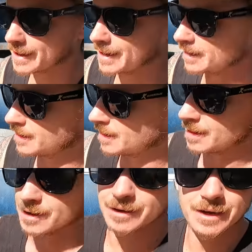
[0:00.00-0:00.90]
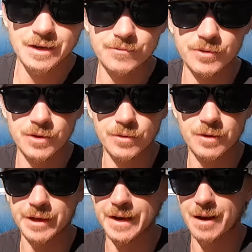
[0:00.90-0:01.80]
here, and I'm going to give it a good
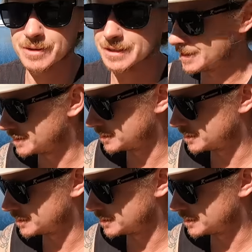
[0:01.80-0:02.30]
clean up because